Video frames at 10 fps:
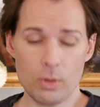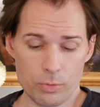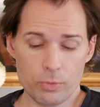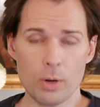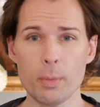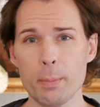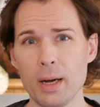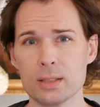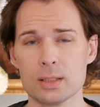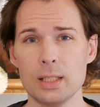from a
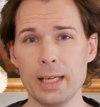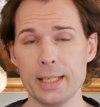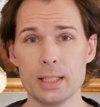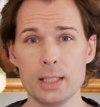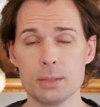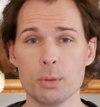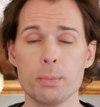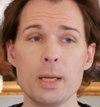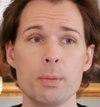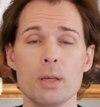mask like this. But
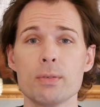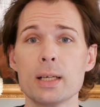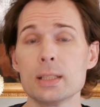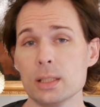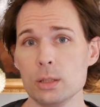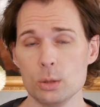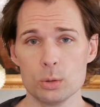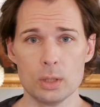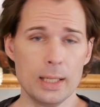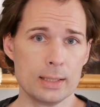maybe if I didn't
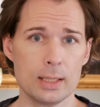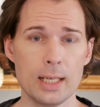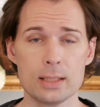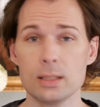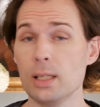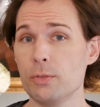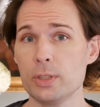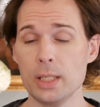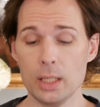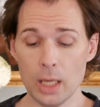use lactic acid every
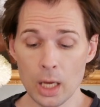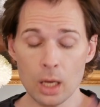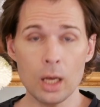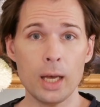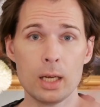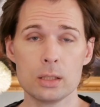day and I